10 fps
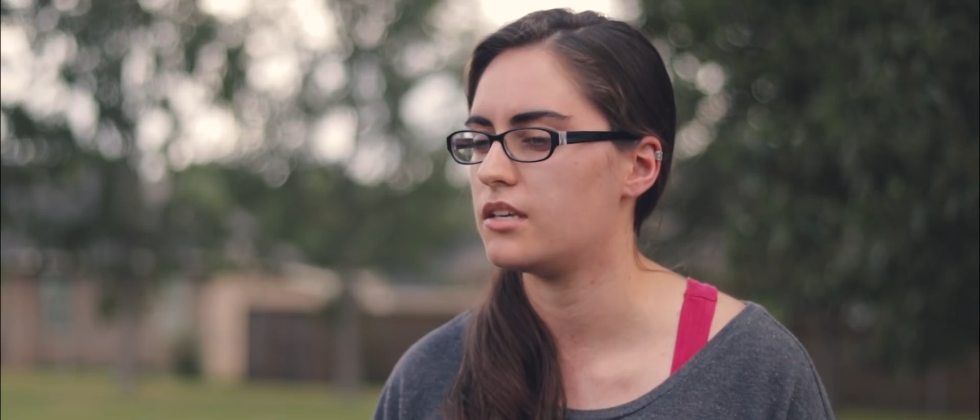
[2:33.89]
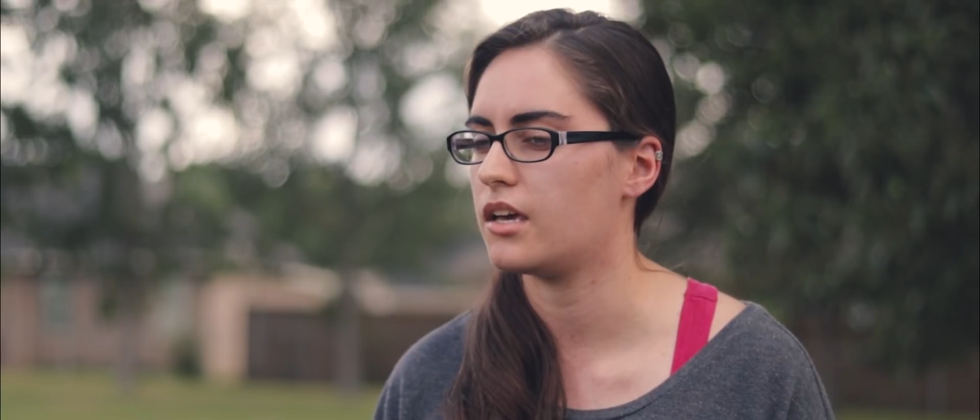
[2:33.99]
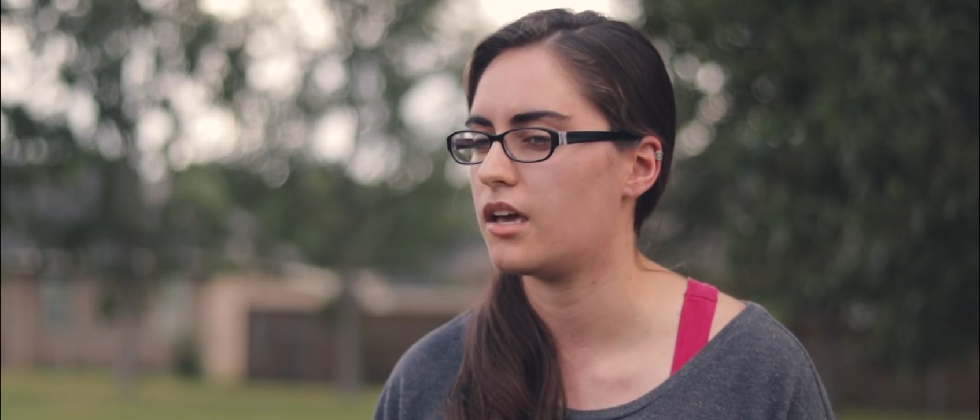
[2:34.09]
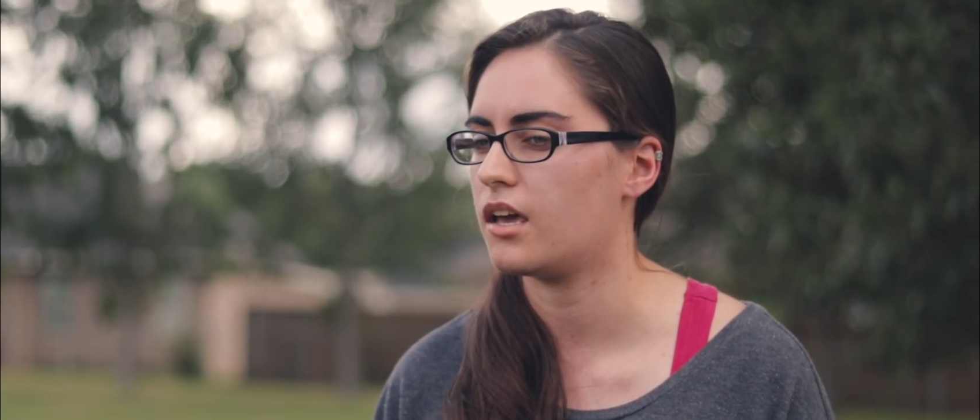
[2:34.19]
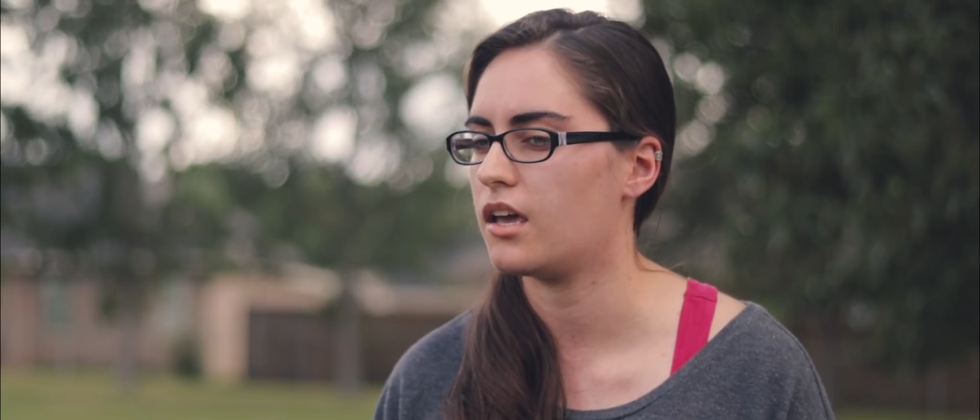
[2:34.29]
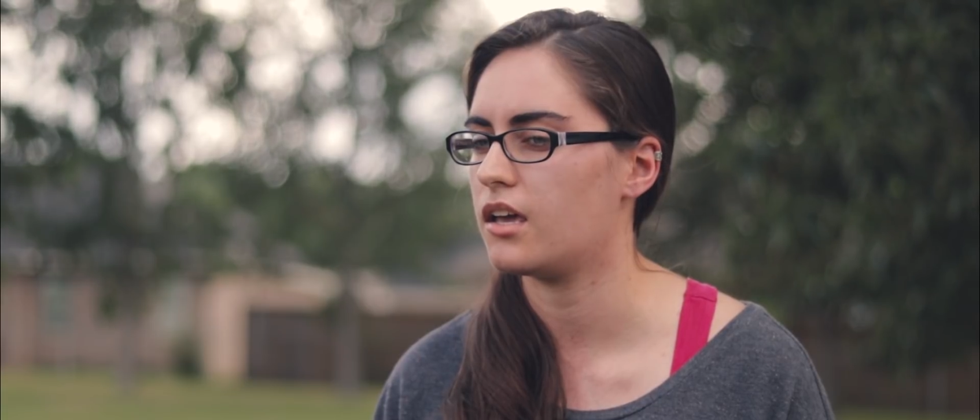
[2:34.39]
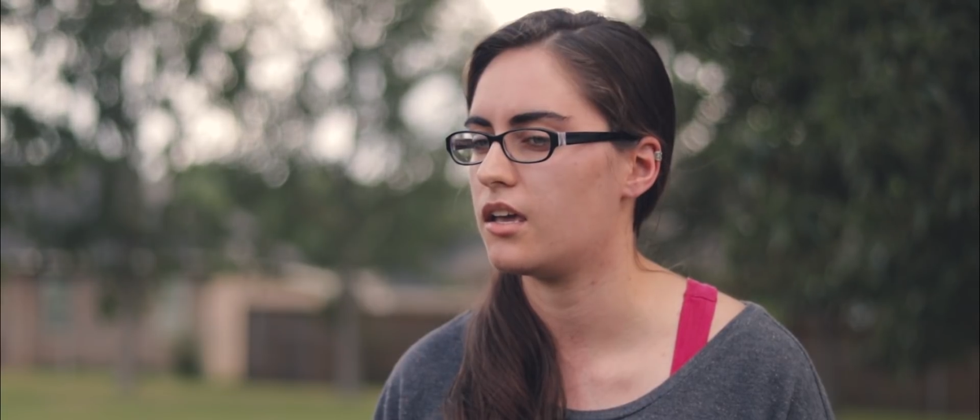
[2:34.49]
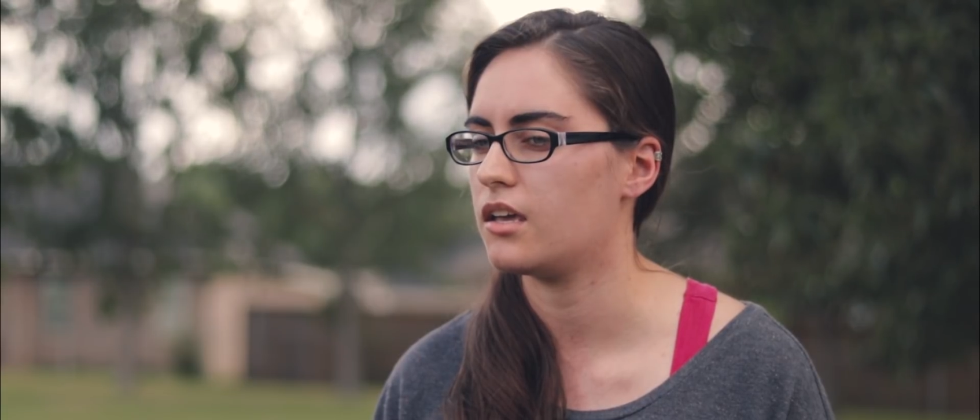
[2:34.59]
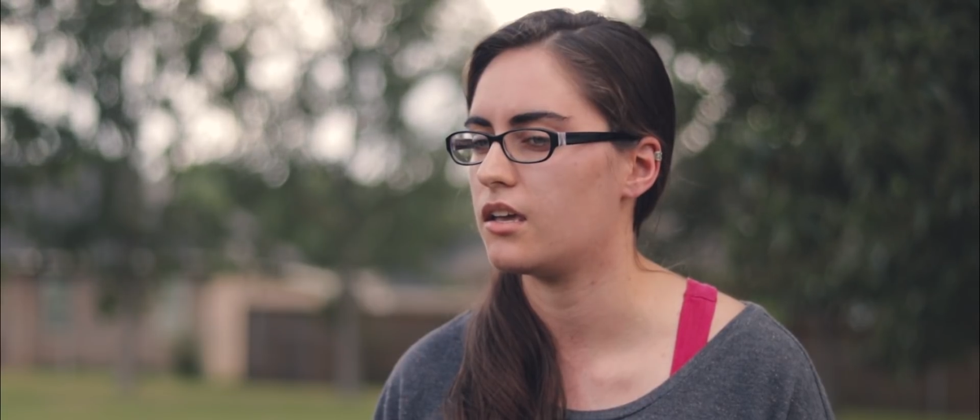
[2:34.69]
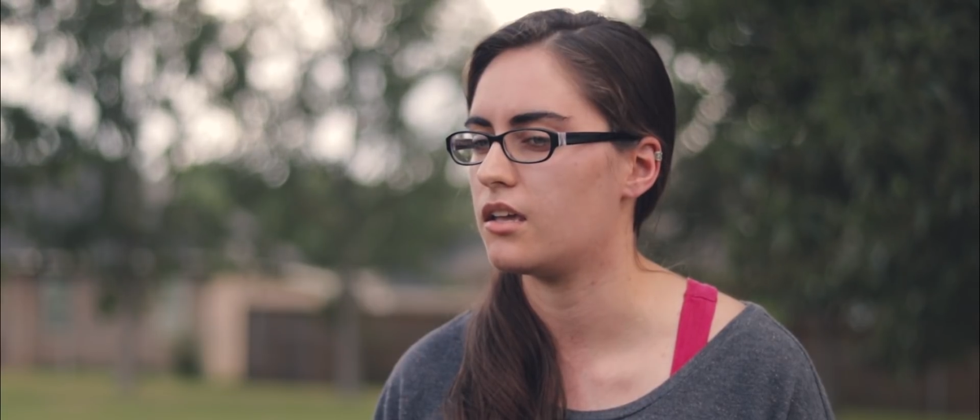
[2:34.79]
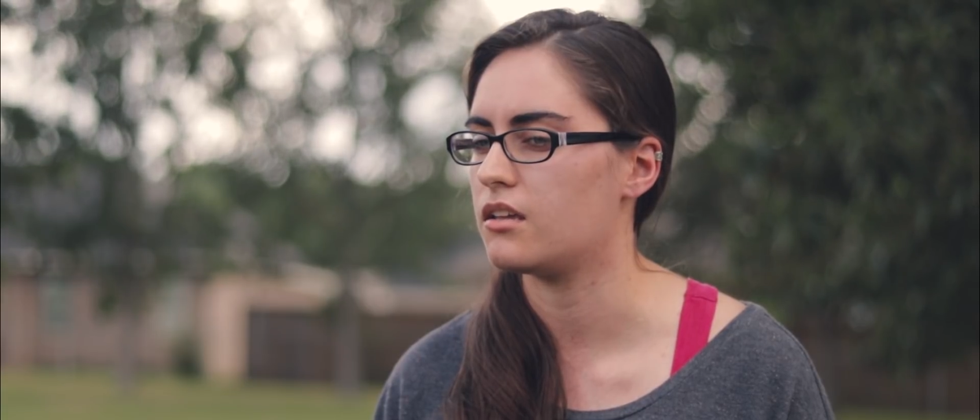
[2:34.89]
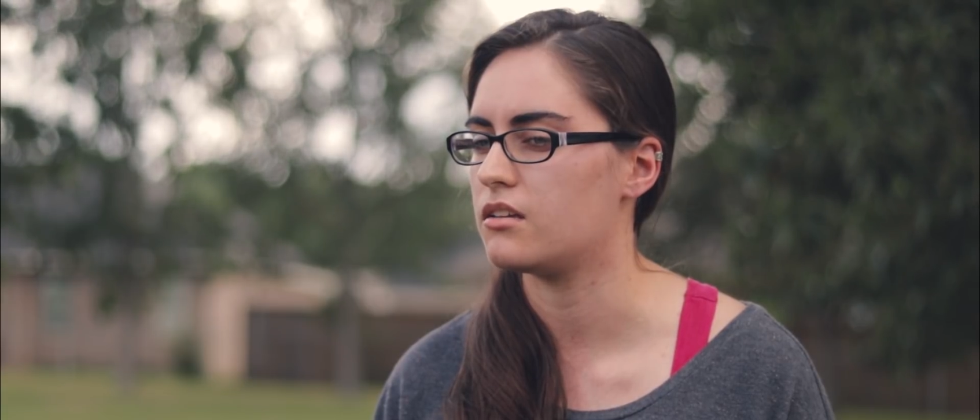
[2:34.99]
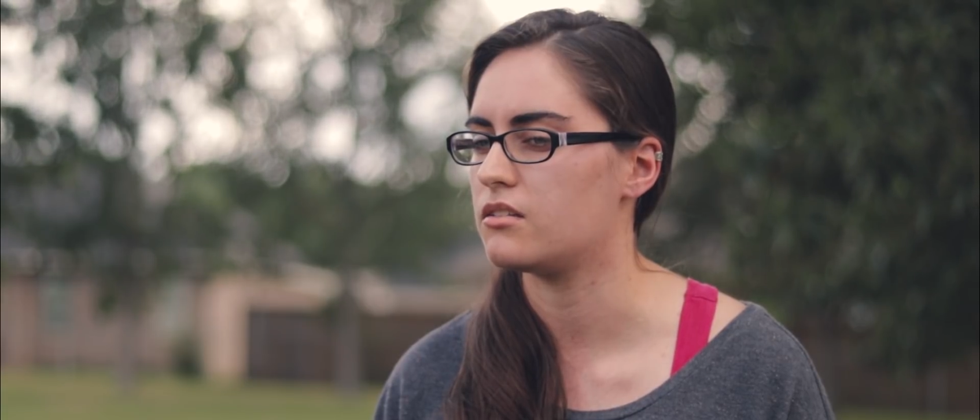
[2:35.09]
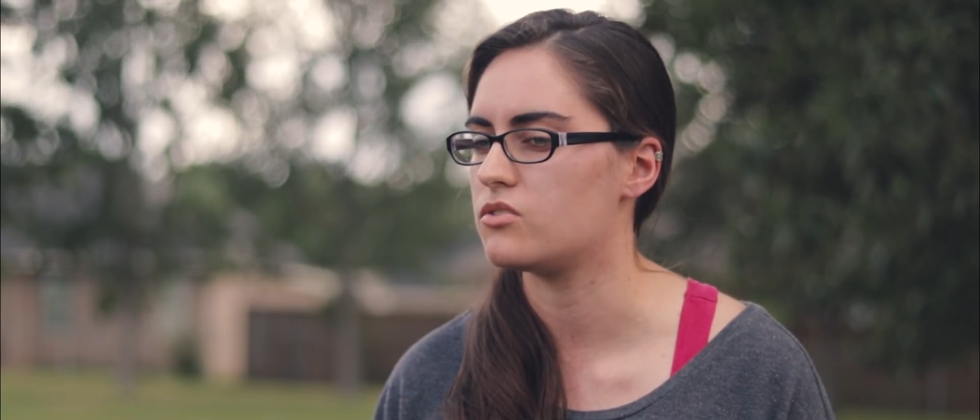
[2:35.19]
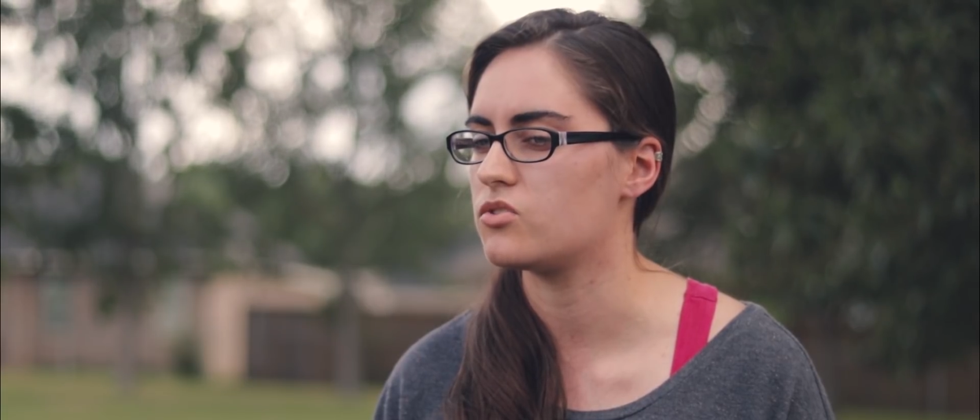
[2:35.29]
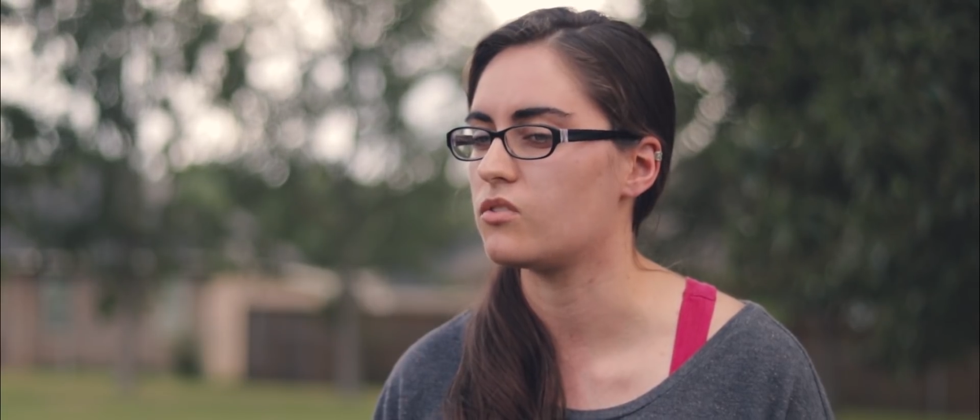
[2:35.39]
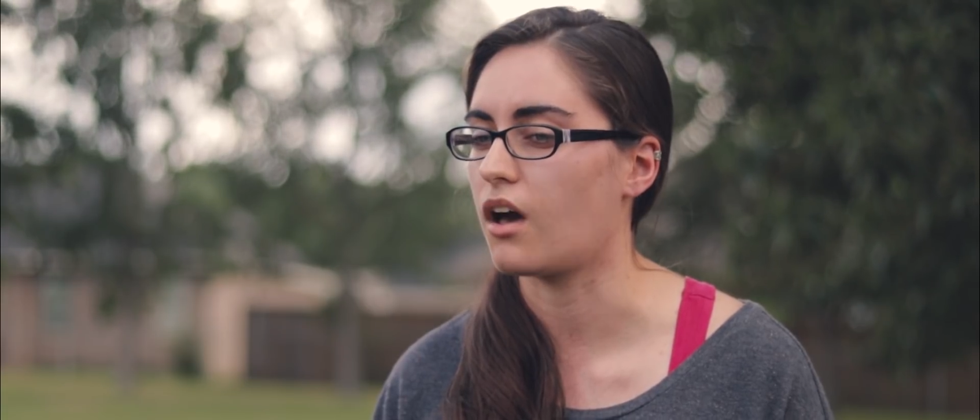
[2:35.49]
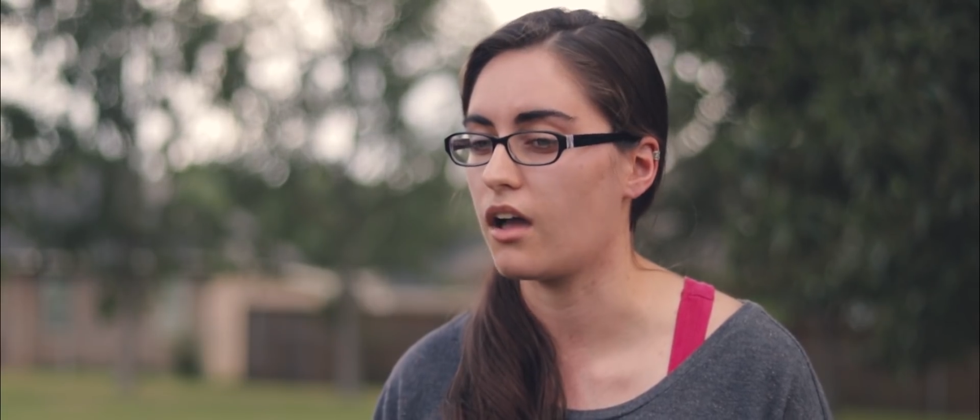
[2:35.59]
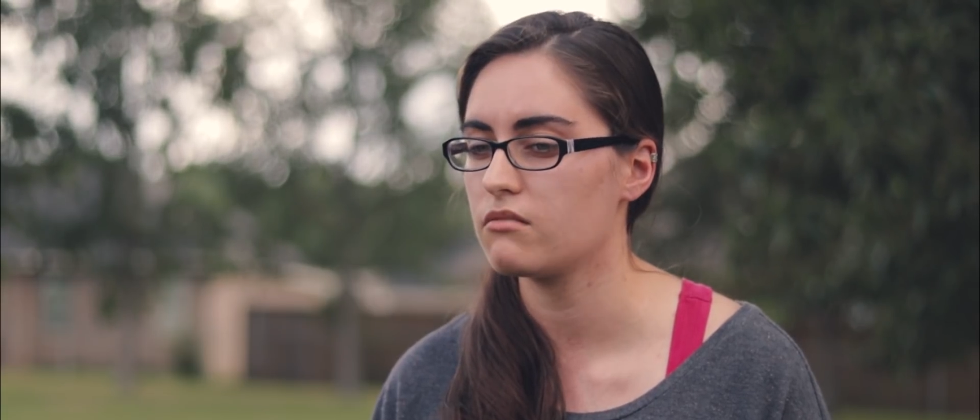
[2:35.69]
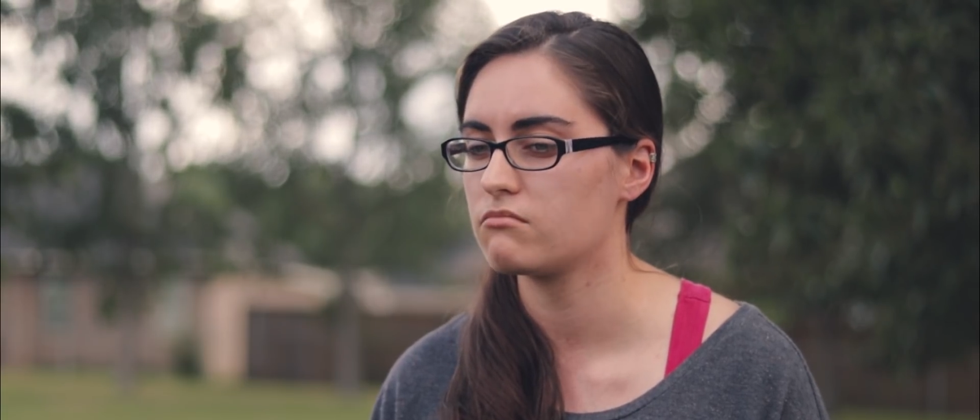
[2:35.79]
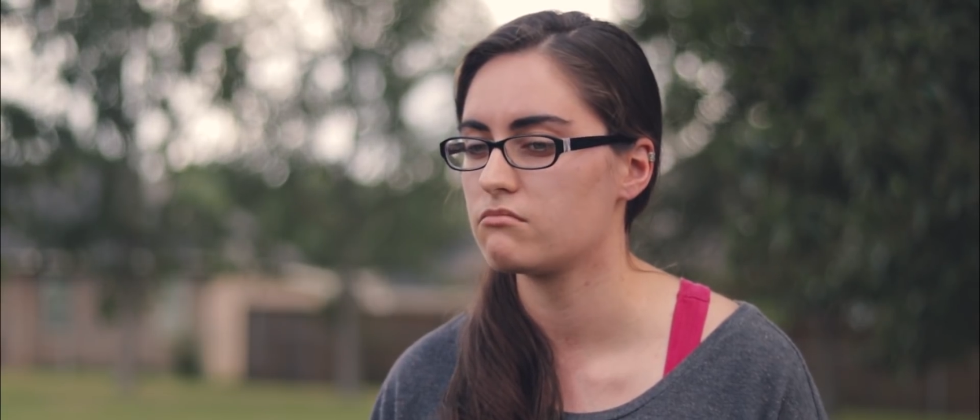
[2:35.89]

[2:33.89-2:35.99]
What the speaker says: gay in July